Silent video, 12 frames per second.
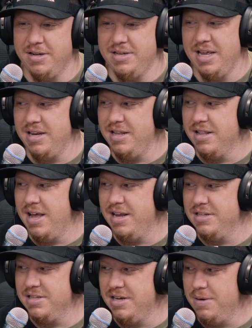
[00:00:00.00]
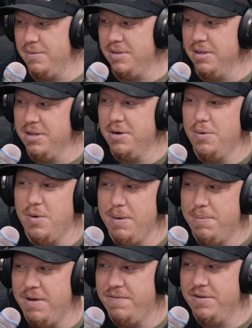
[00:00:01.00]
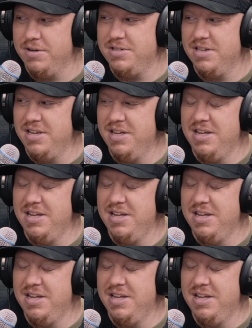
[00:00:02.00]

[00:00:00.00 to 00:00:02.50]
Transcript: dandelions in it with the little white puffers.